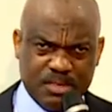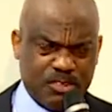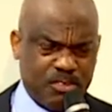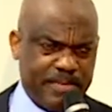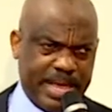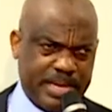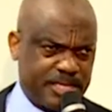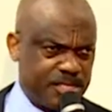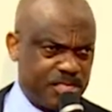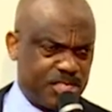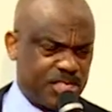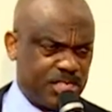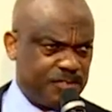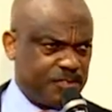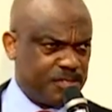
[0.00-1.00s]
And no man can
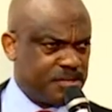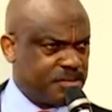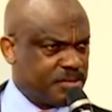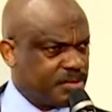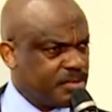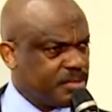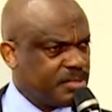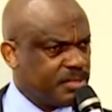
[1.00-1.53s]
deceive you.